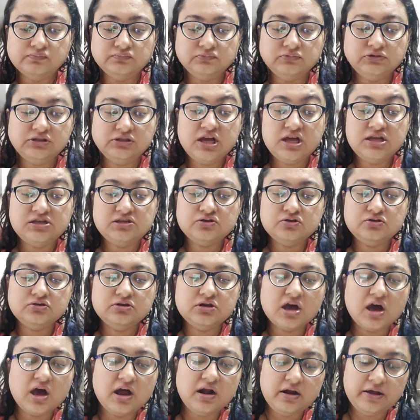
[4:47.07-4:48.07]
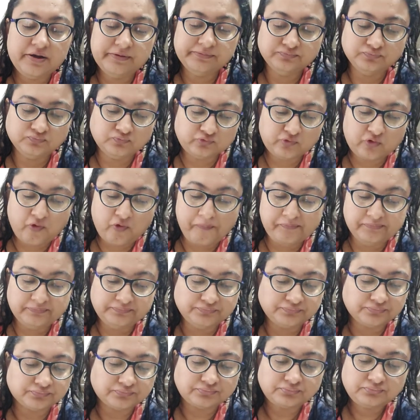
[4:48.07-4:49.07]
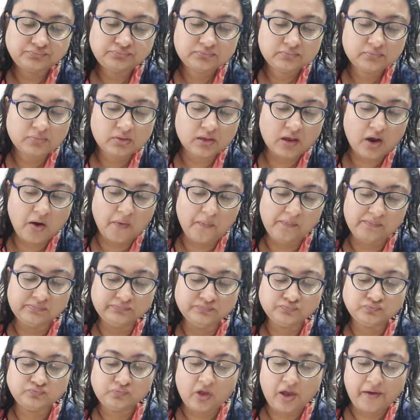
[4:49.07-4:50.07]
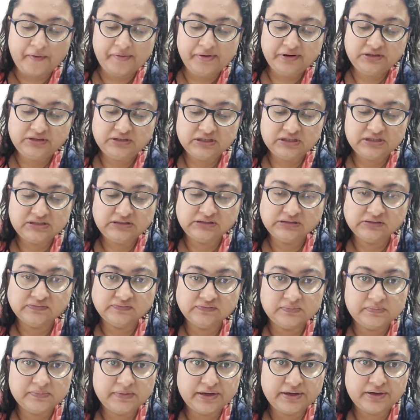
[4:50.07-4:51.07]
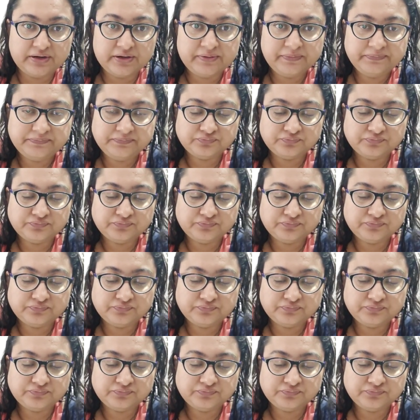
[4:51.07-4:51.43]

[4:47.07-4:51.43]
Less garlic, it tastes even better.